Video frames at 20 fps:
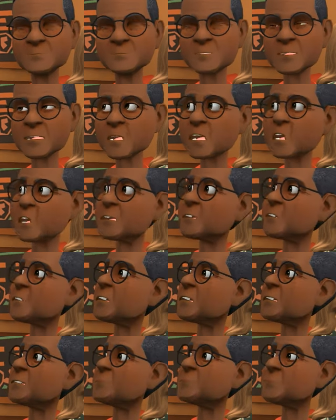When you are
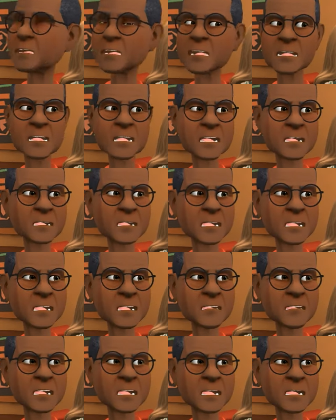older, a legacy
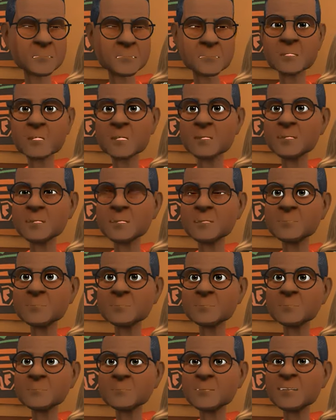is very important,
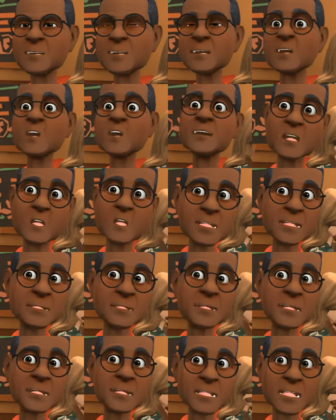the value of your
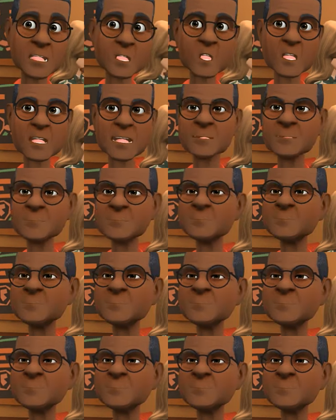name is crucial.
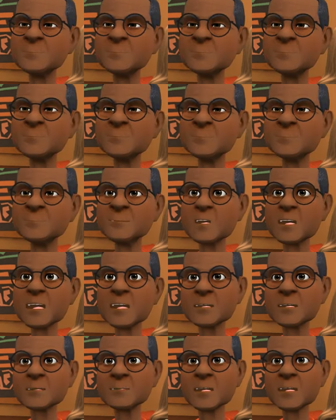You will
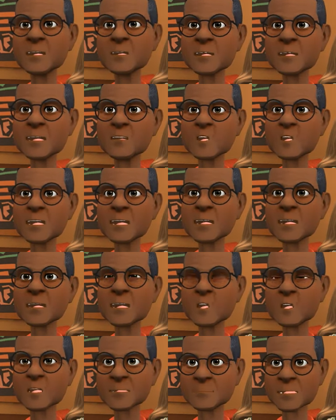ask yourself, what is
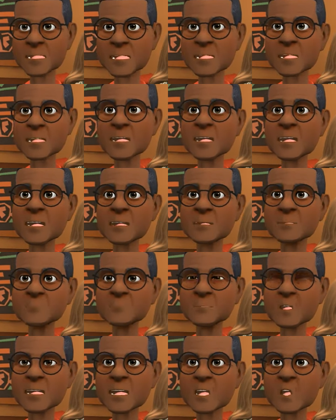your reputation,
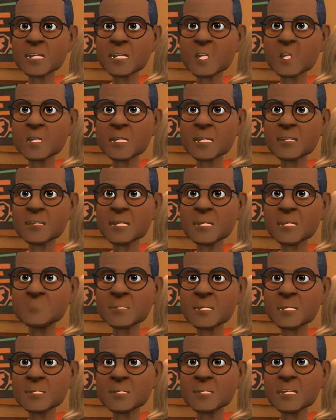what are you leaving
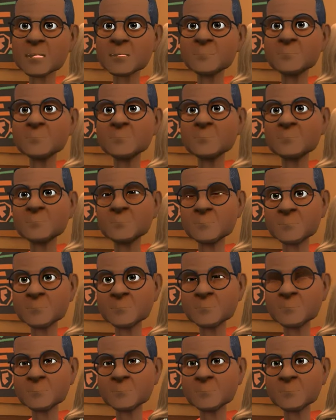behind?
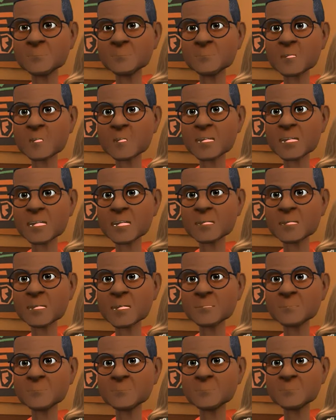Your
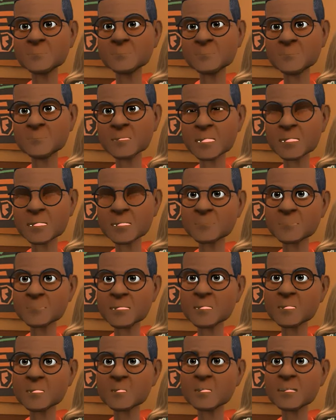legacy is the sum
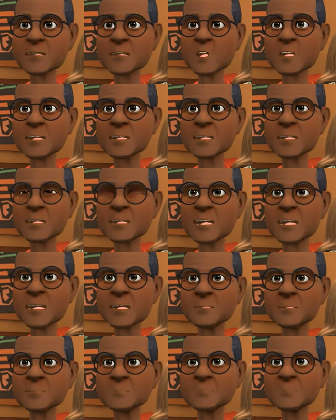total of your
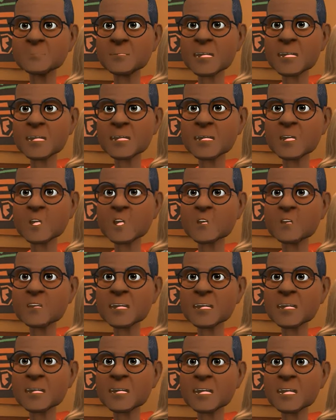actions since
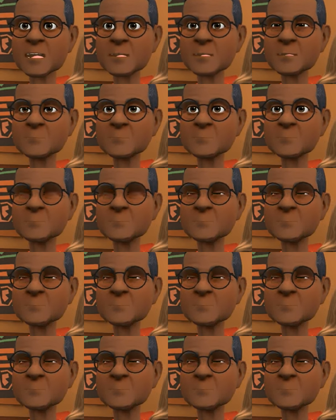youthful days.